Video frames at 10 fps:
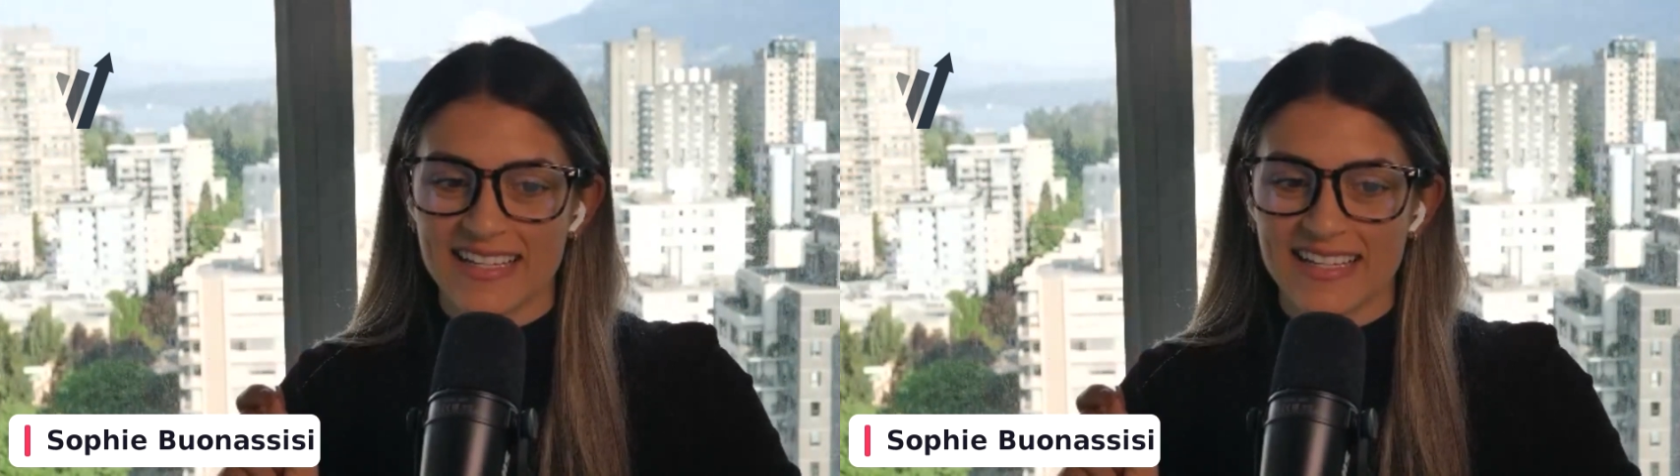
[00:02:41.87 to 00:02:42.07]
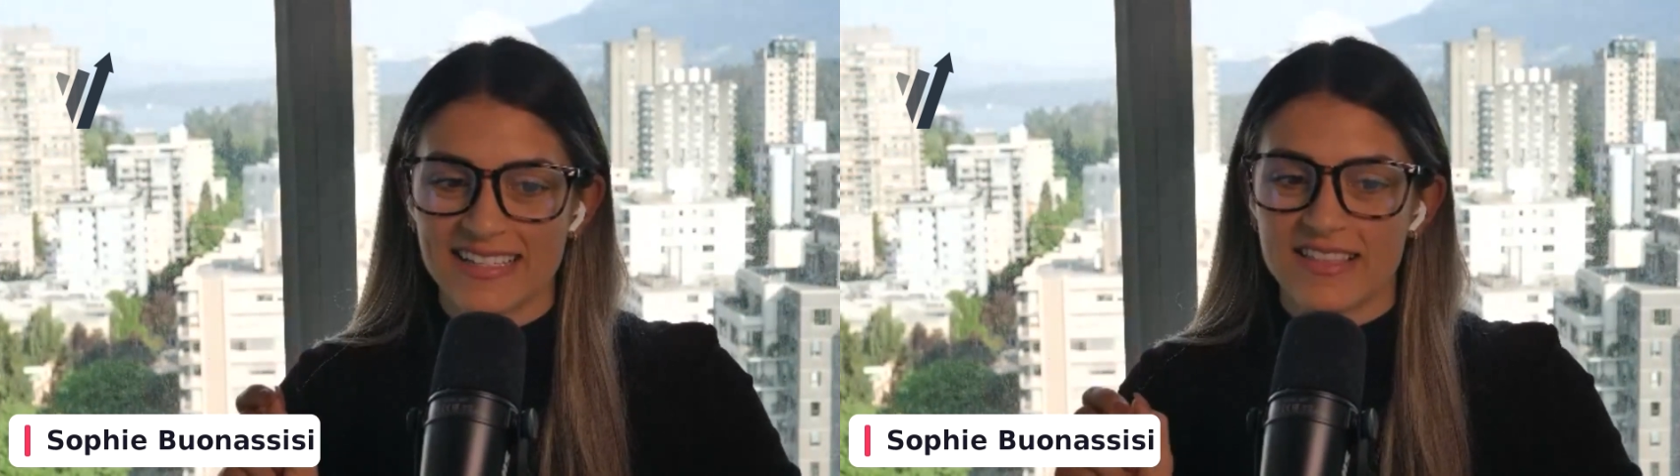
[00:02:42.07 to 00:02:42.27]

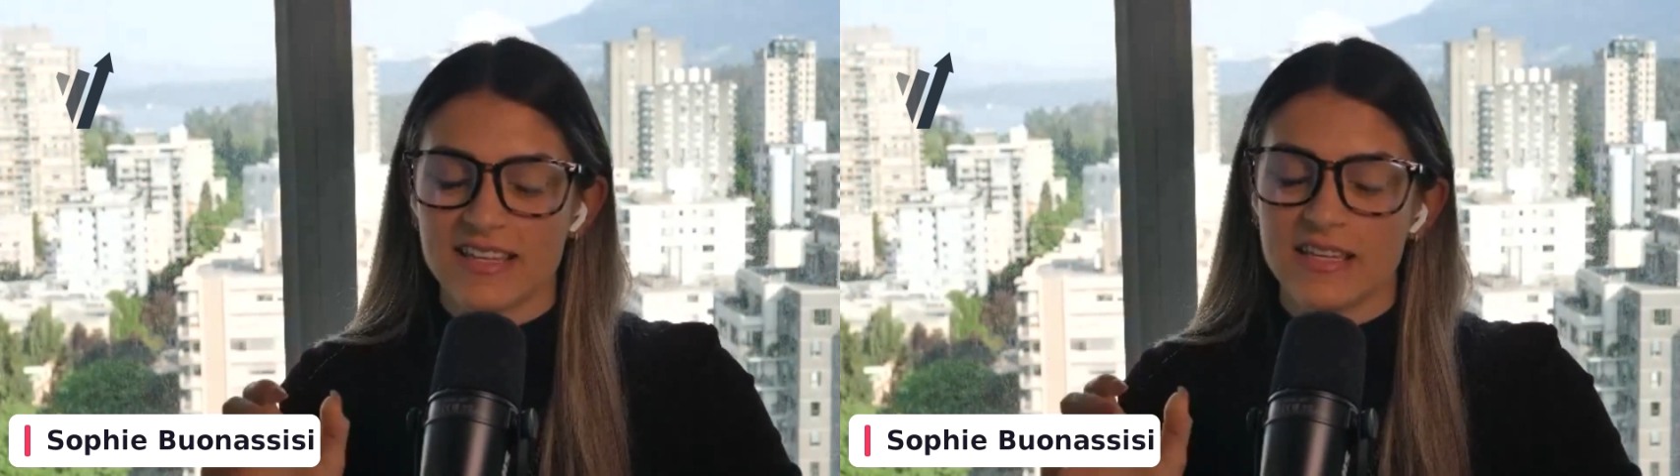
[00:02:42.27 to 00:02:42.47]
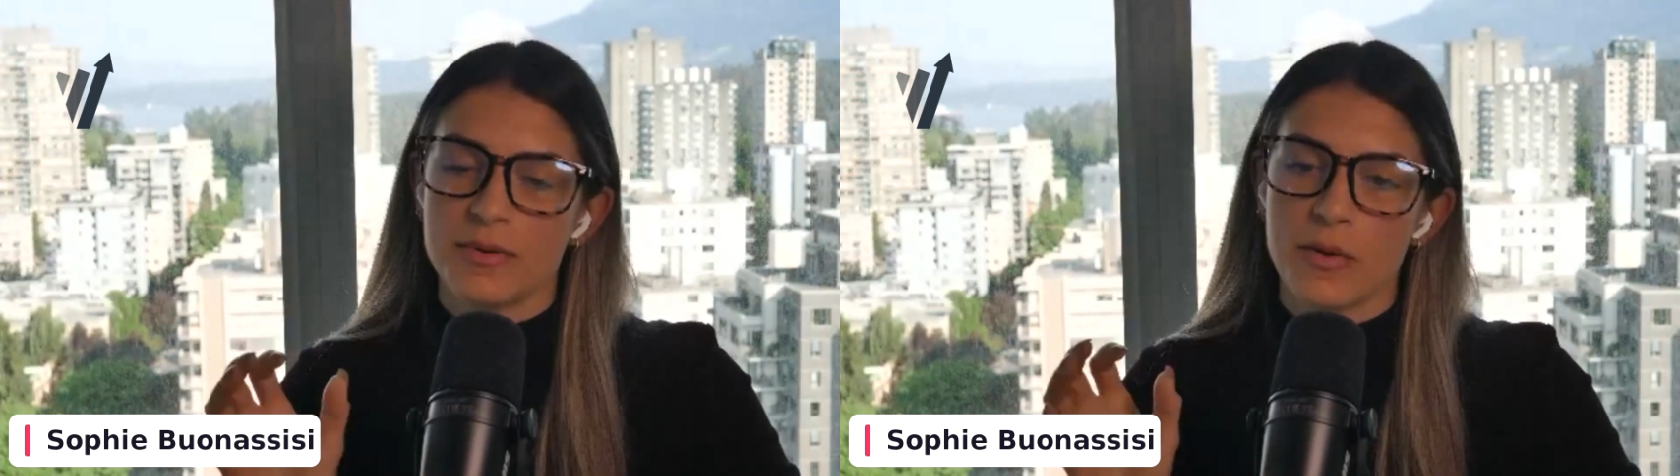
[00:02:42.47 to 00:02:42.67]
is
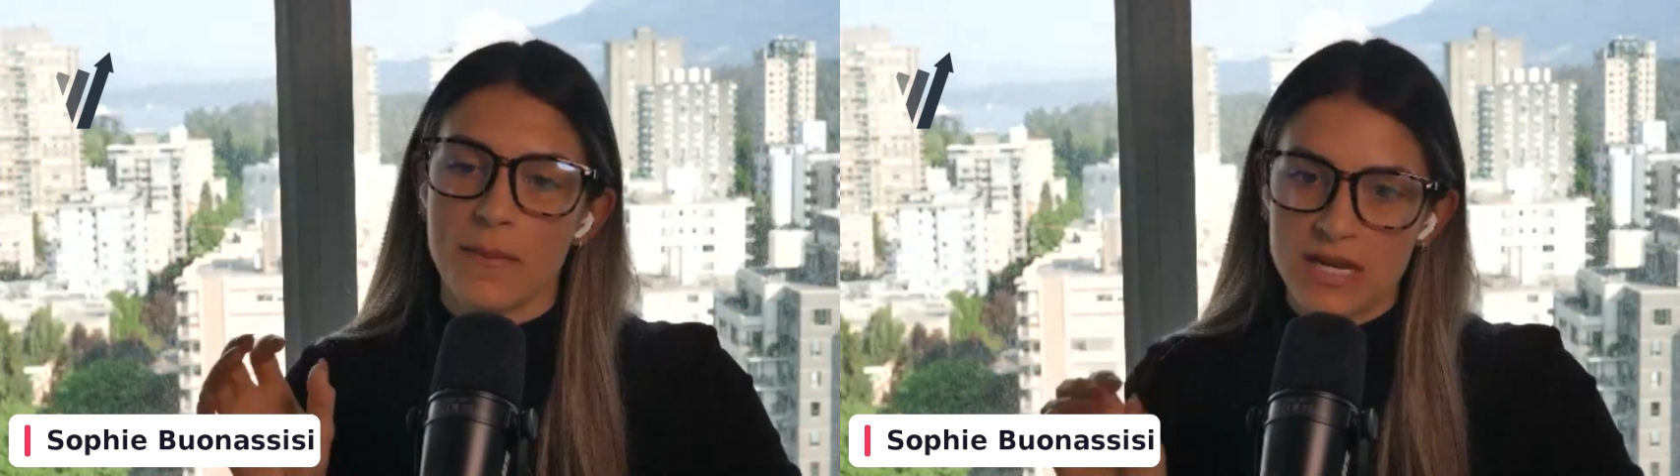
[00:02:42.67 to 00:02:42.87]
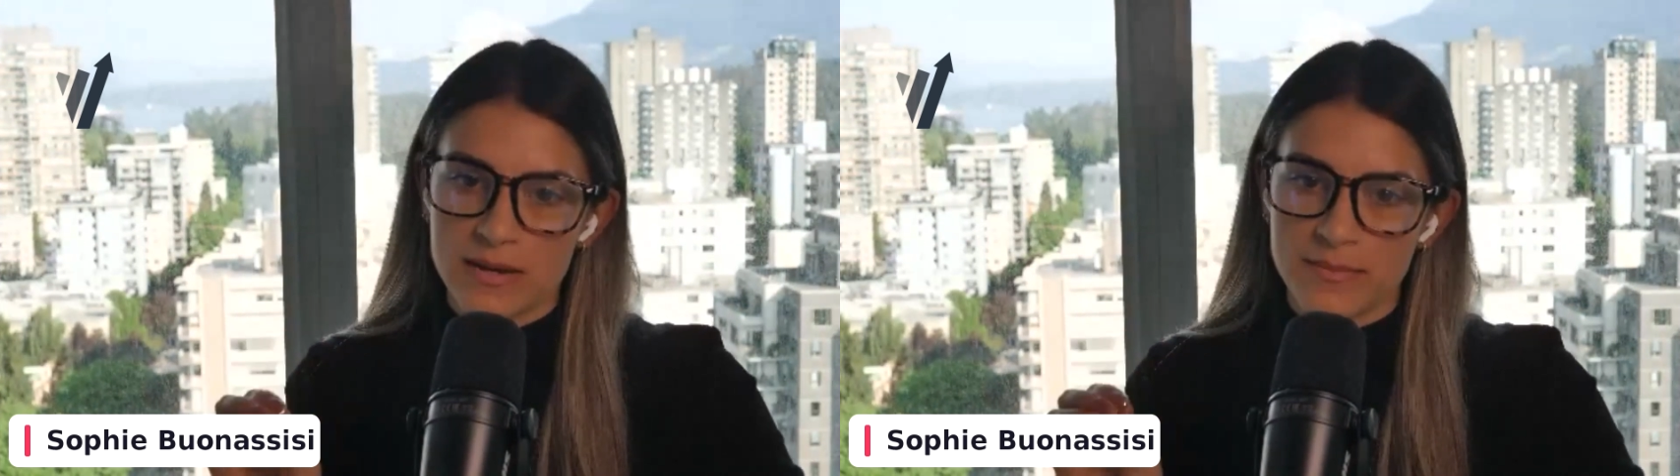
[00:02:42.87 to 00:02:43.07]
thinking
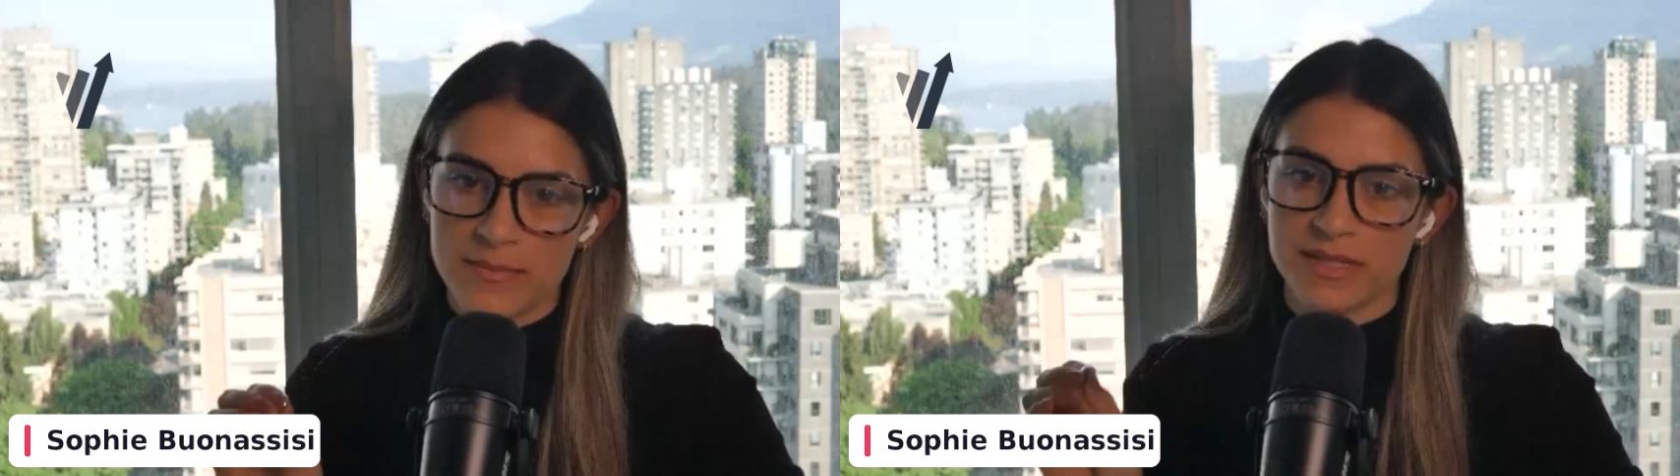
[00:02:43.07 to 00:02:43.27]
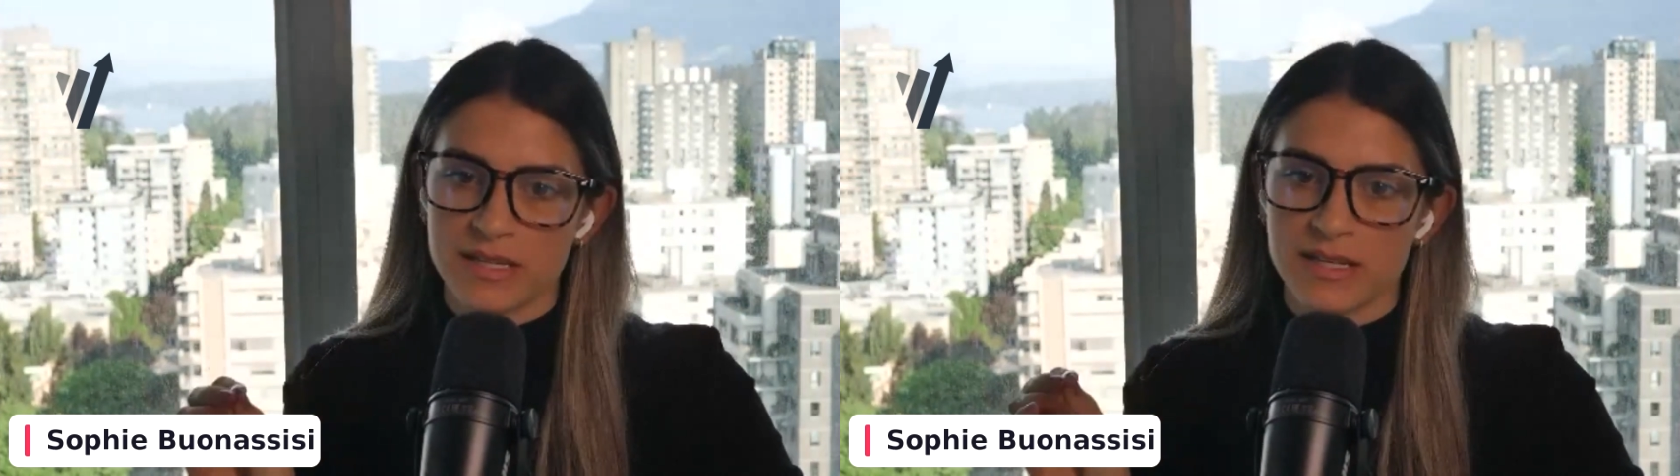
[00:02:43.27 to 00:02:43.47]
about
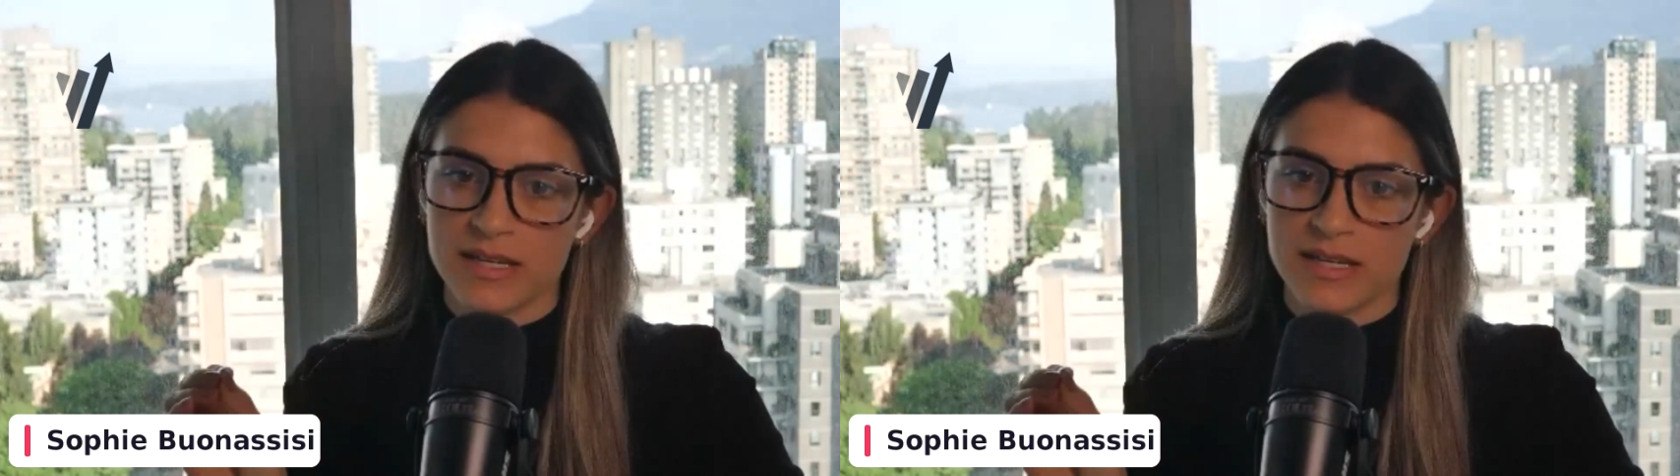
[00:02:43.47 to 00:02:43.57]
minimum